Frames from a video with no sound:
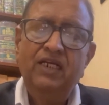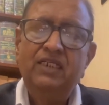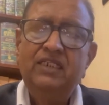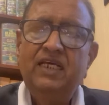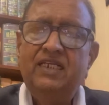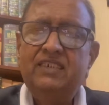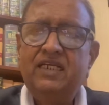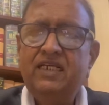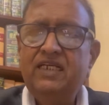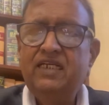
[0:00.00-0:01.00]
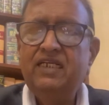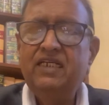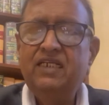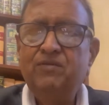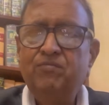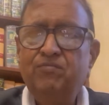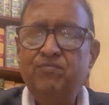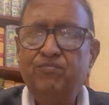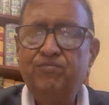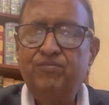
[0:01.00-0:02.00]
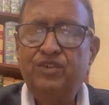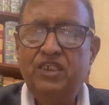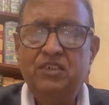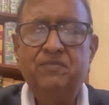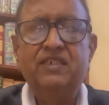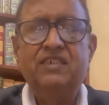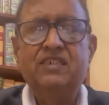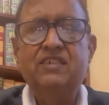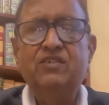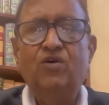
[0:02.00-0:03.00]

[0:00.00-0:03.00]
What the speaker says: There is a judgments